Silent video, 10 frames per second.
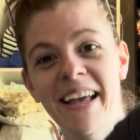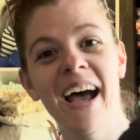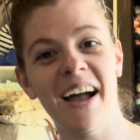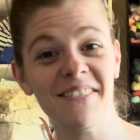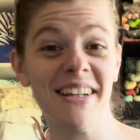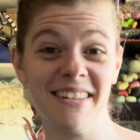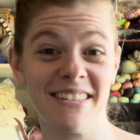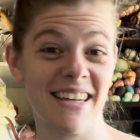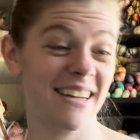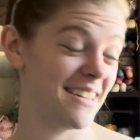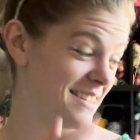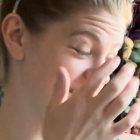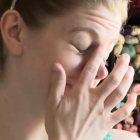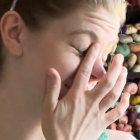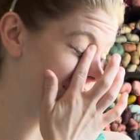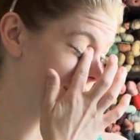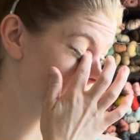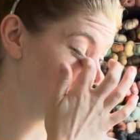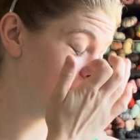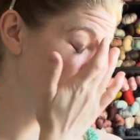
I'm really excited to start it, actually.